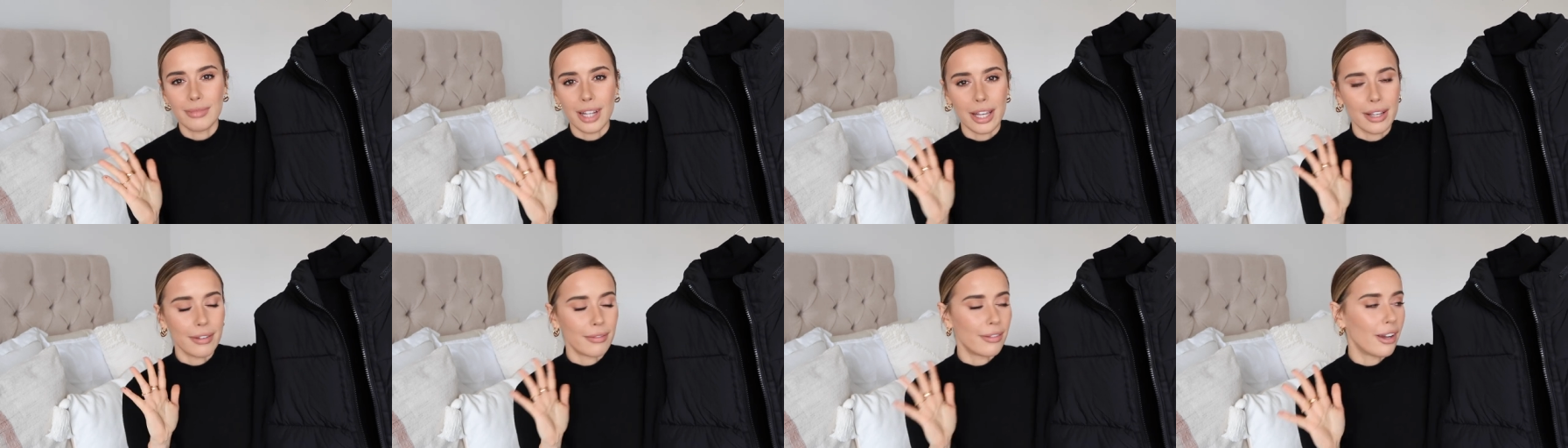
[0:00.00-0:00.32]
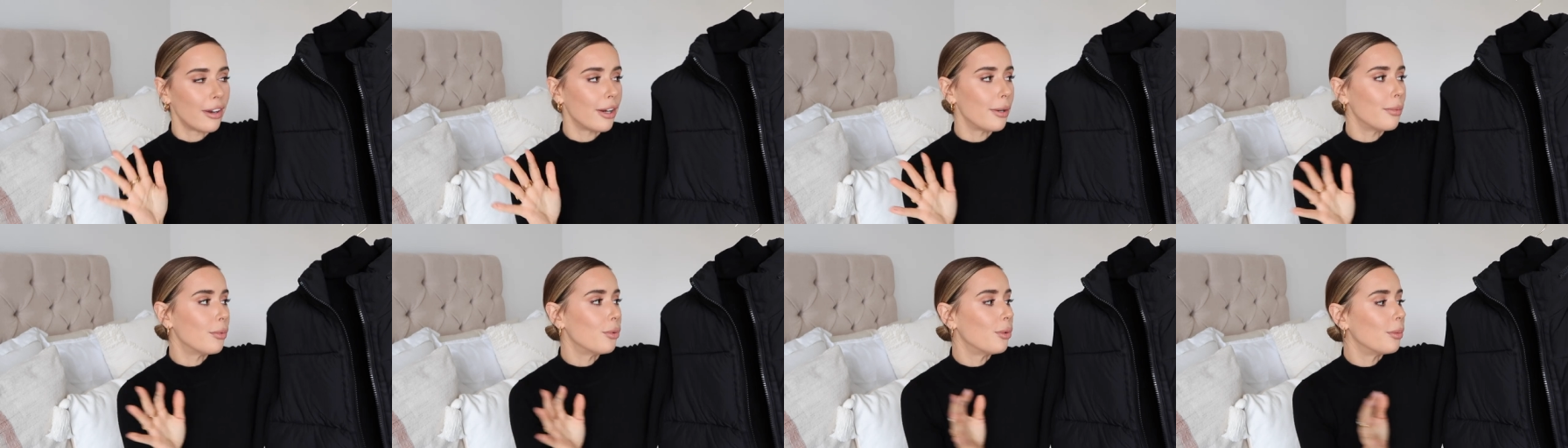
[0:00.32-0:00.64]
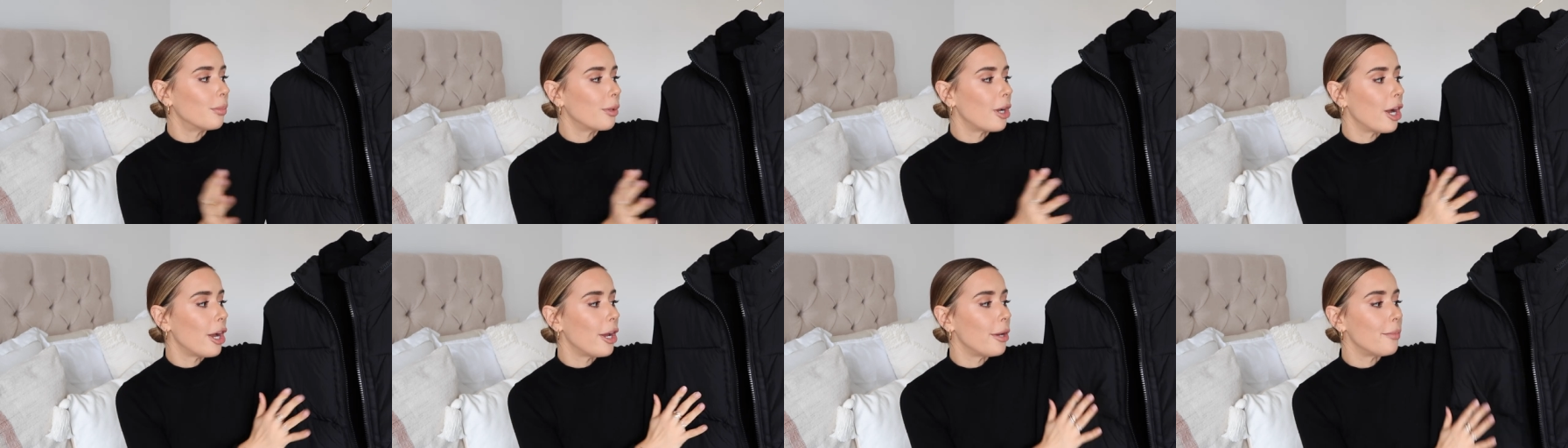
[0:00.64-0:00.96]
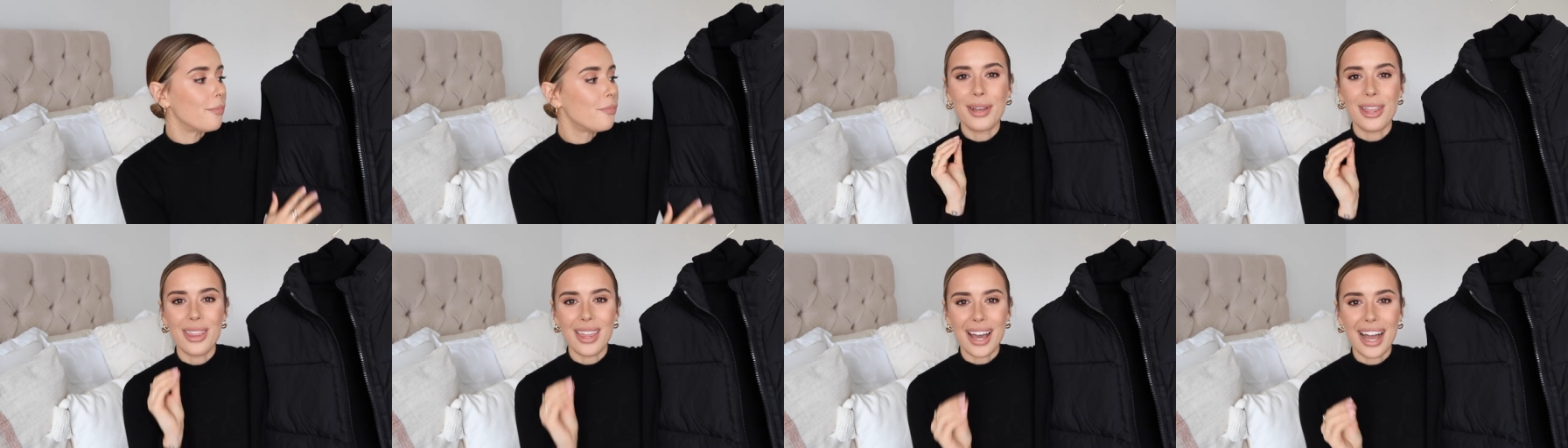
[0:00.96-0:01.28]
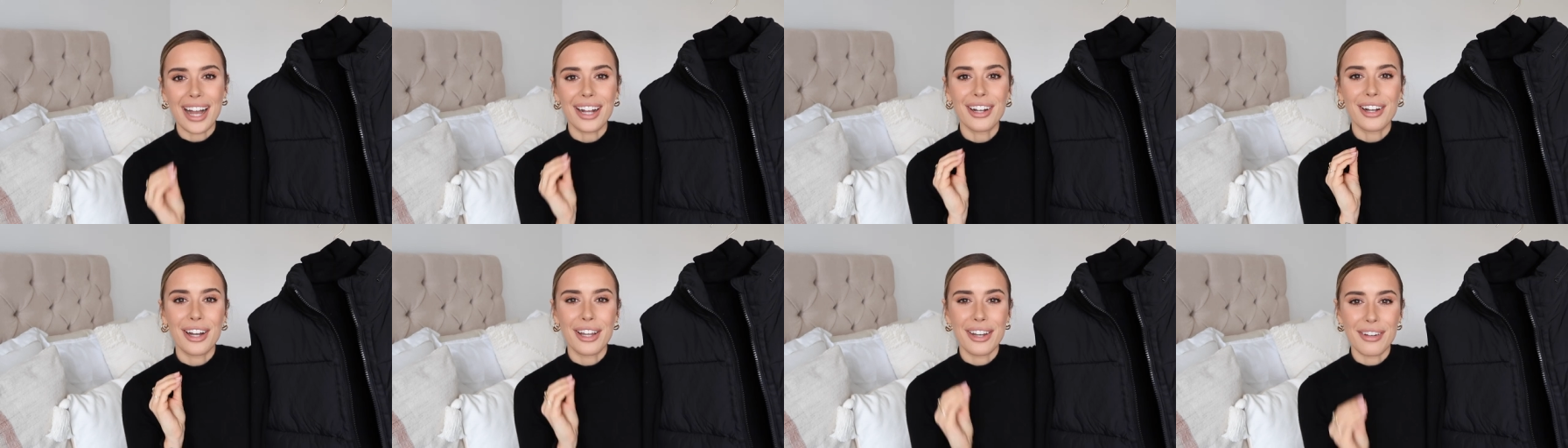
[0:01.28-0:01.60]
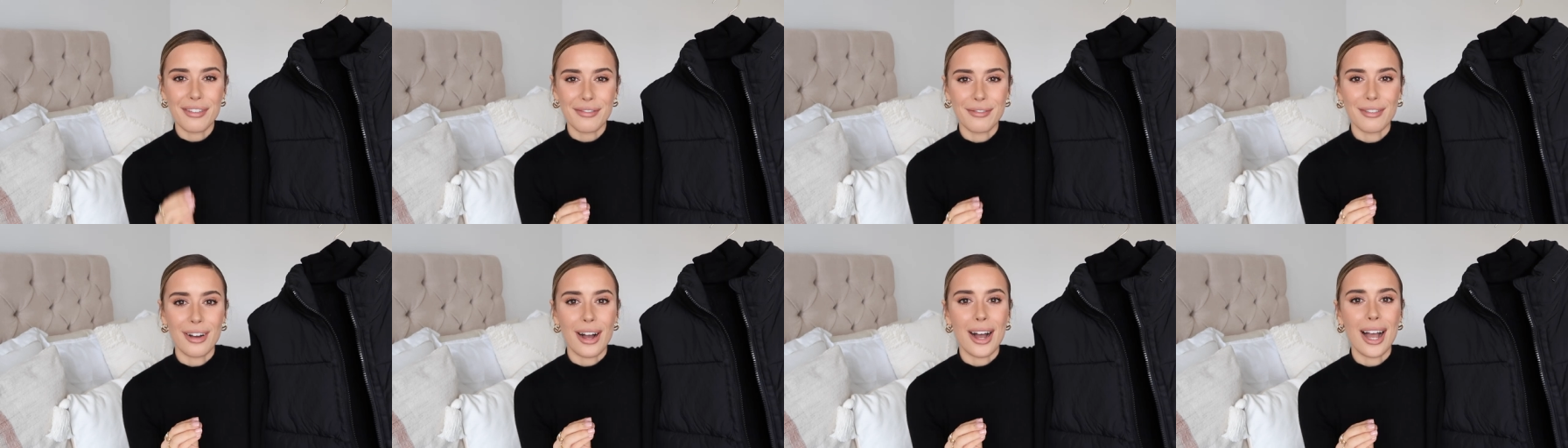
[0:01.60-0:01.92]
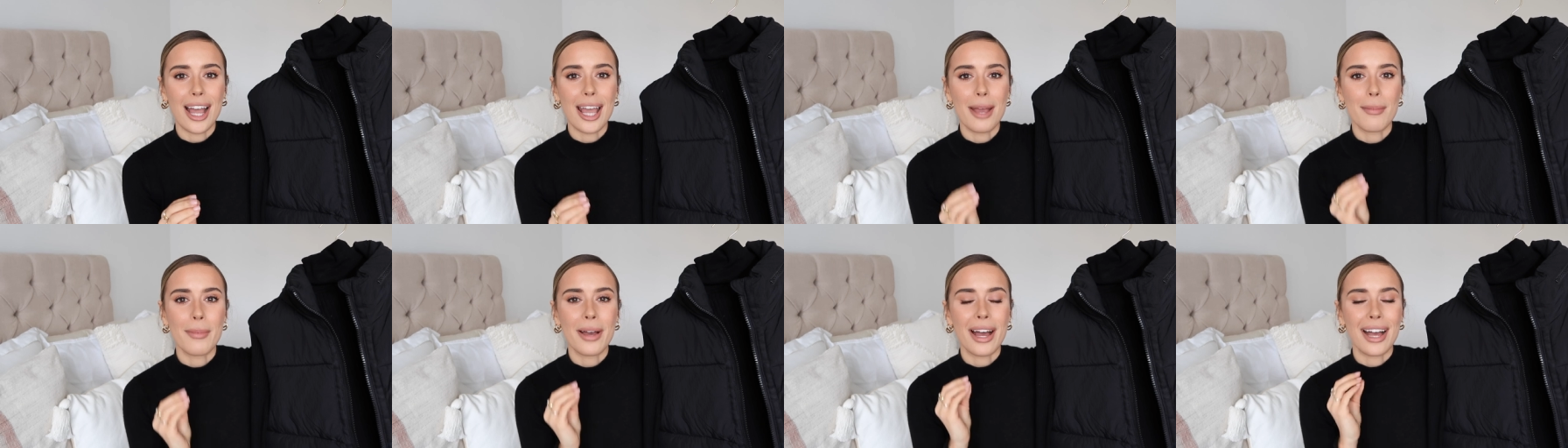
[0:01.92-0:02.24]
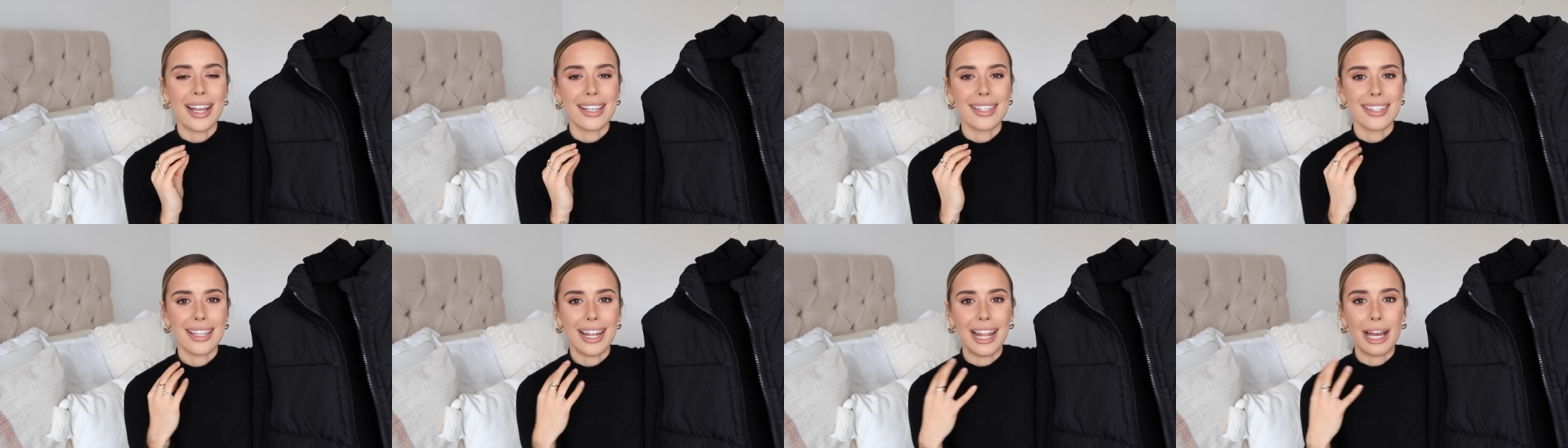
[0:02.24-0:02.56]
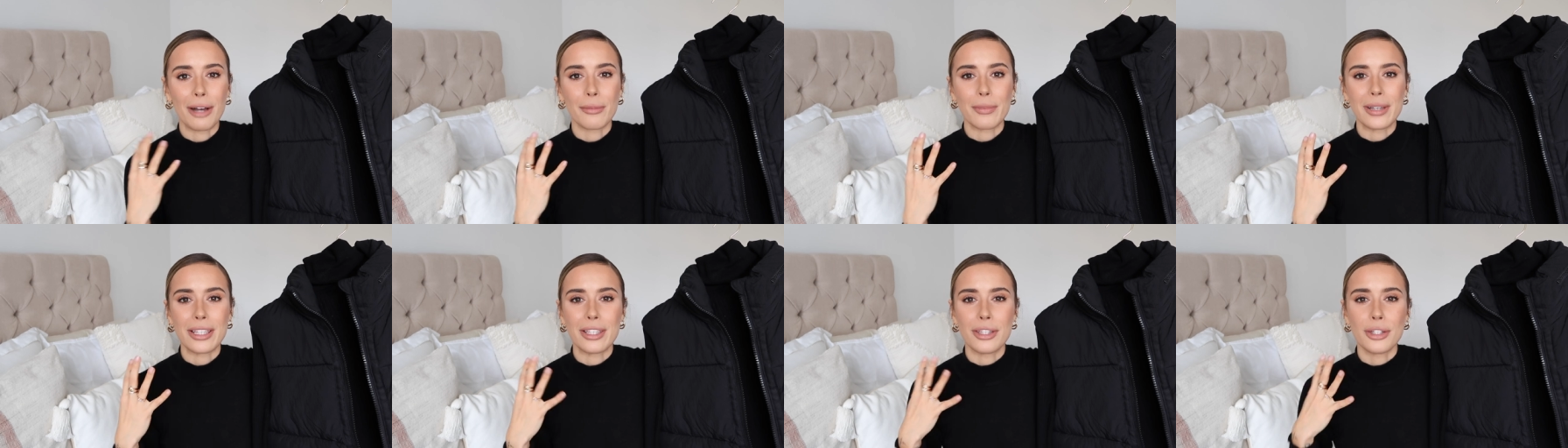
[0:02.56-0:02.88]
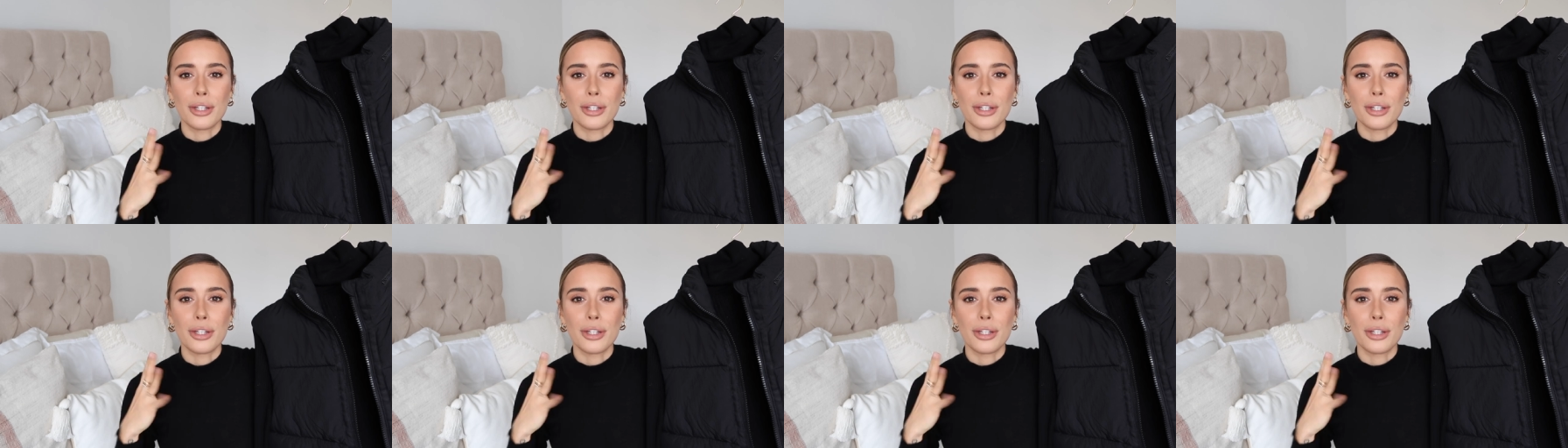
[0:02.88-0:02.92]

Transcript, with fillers: like very warm coat but that kind of vibe has allowed me